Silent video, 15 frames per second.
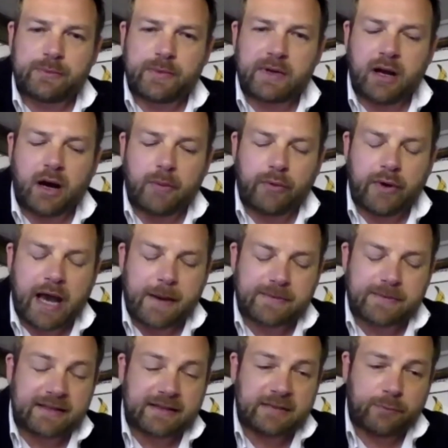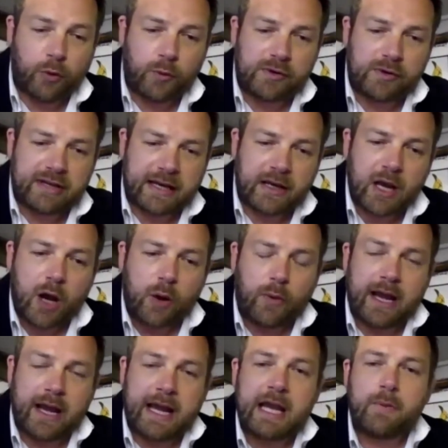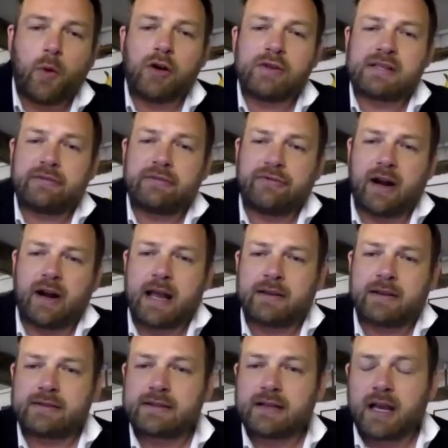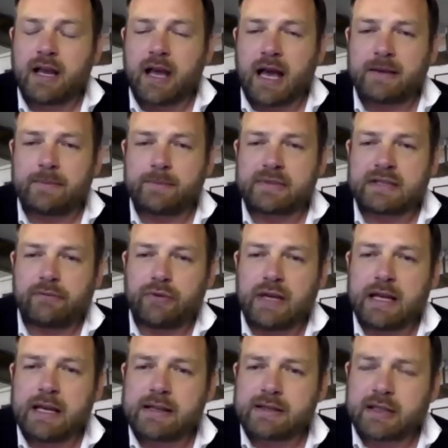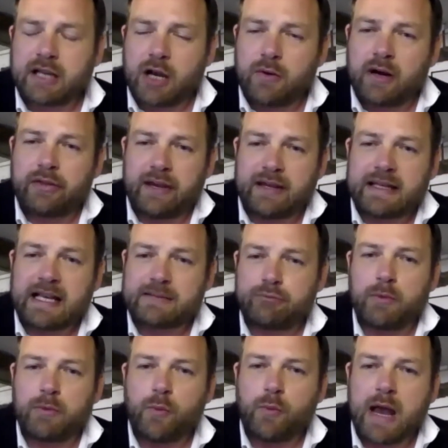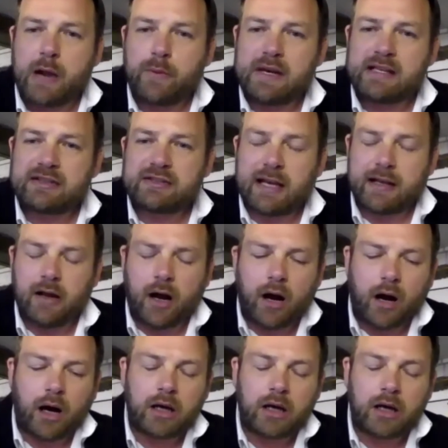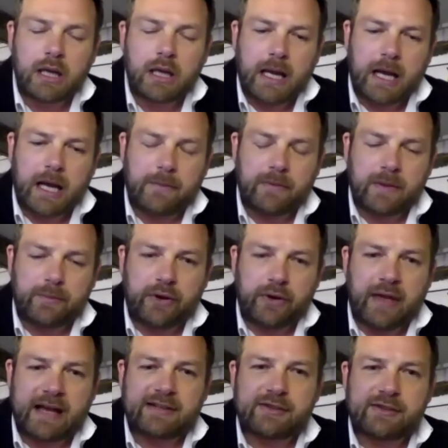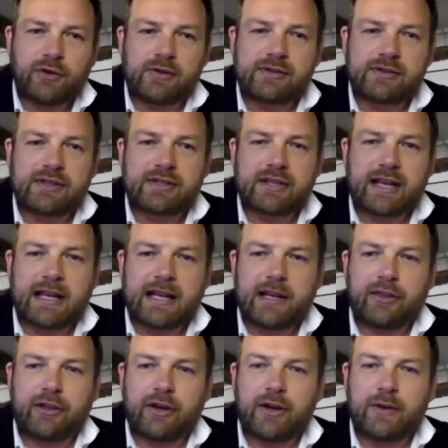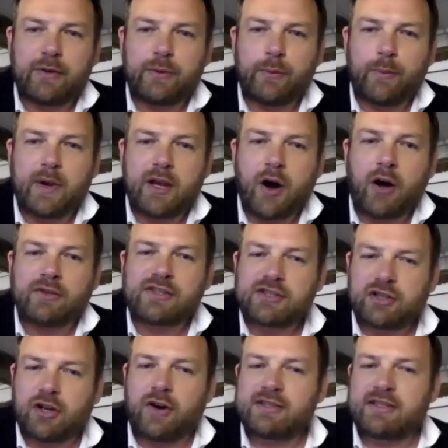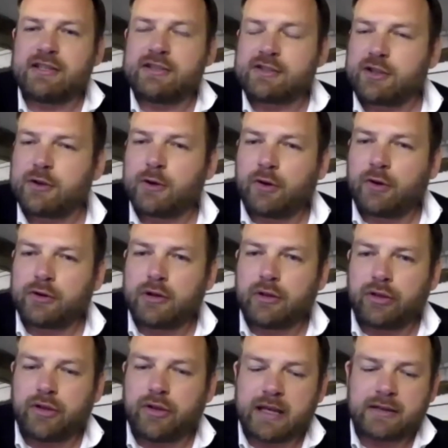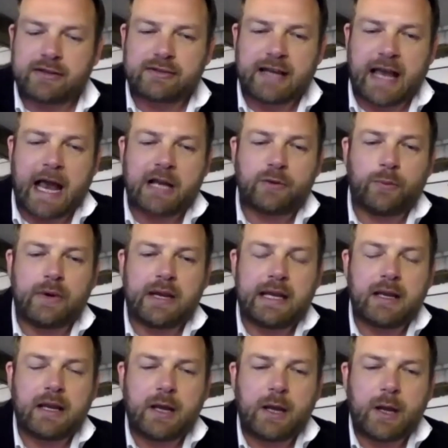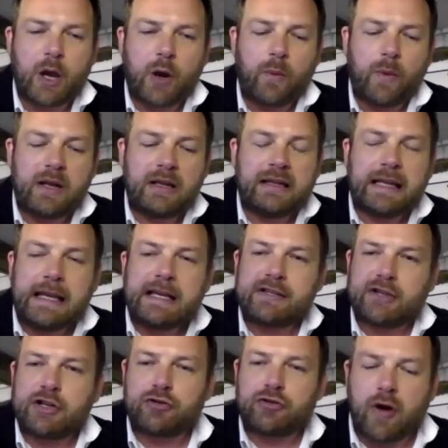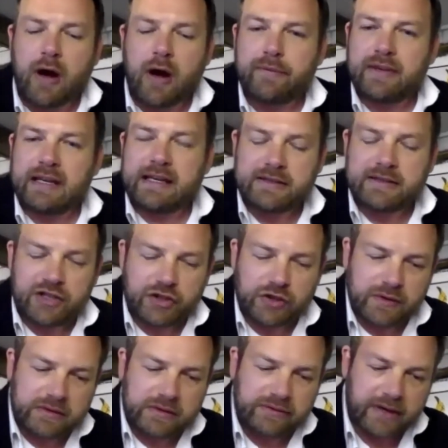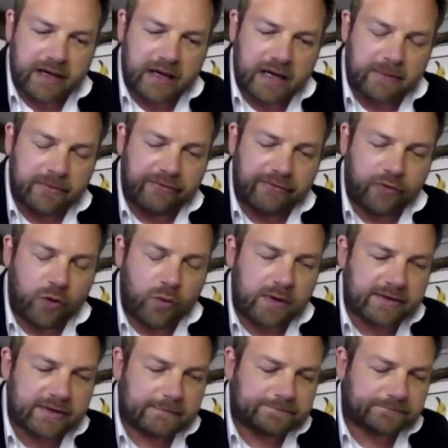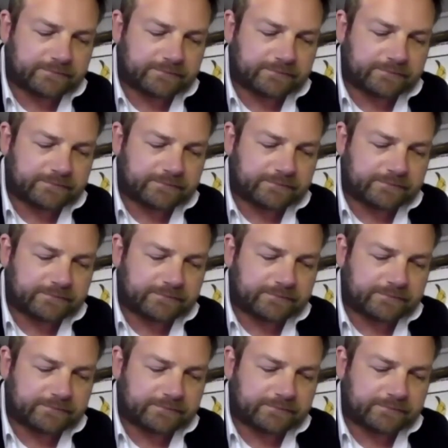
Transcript: And we are perhaps, as Paul was saying, where he was in finance and several years ago. I think that's probably where we still are. But that's not to say that we aren't starting to do a lot of good things, and we need to drive these issues forward.